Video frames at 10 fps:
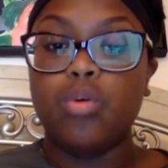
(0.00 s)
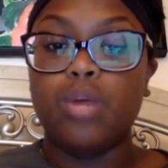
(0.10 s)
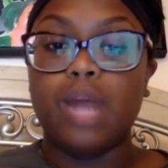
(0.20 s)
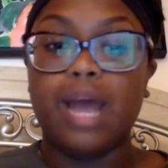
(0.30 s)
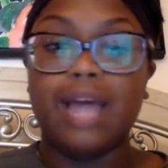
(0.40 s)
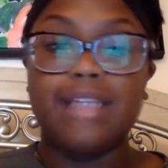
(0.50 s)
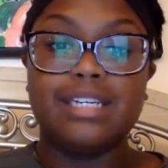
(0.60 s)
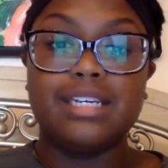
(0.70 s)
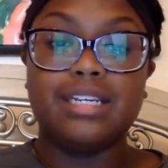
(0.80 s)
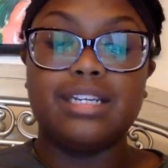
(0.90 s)
what I
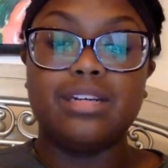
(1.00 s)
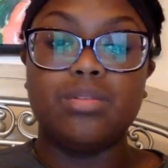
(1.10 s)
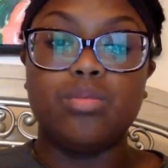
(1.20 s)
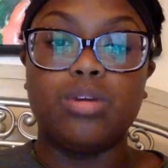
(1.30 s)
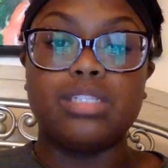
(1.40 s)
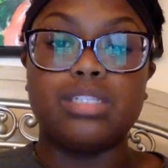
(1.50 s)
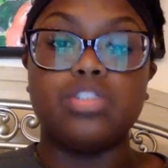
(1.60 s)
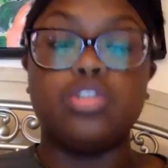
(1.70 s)
did was